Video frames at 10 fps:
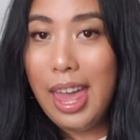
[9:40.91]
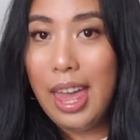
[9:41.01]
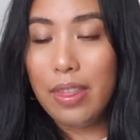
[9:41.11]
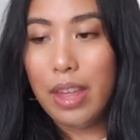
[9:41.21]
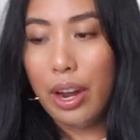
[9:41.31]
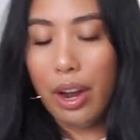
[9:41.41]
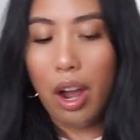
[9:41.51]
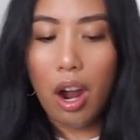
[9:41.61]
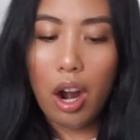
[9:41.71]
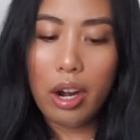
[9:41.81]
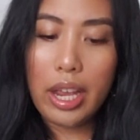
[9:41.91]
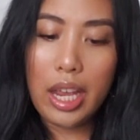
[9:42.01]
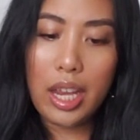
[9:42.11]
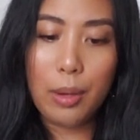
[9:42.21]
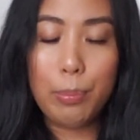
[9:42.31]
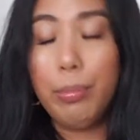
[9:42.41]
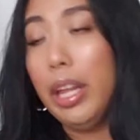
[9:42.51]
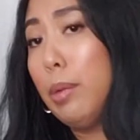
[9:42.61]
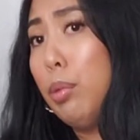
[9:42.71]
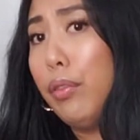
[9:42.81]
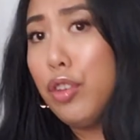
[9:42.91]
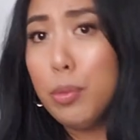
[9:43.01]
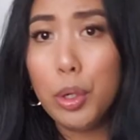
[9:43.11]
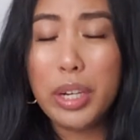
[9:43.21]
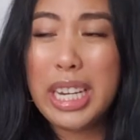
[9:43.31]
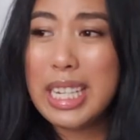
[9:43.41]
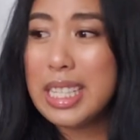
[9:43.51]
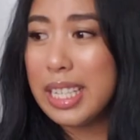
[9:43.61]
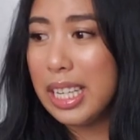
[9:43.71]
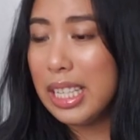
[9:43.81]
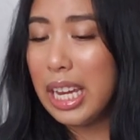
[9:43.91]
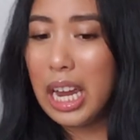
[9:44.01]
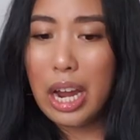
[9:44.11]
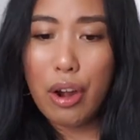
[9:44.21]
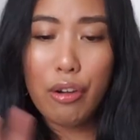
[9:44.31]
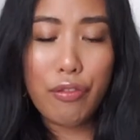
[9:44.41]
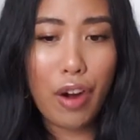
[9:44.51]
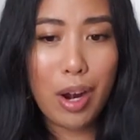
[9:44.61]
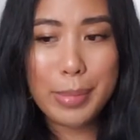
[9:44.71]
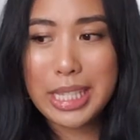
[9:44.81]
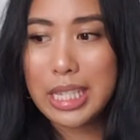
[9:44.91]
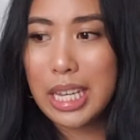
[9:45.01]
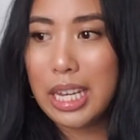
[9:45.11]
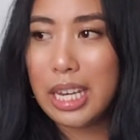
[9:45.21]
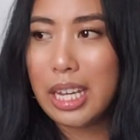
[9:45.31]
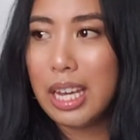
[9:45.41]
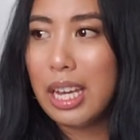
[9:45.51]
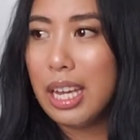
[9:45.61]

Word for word: and there are a like perfumery, skincare, pharmacy,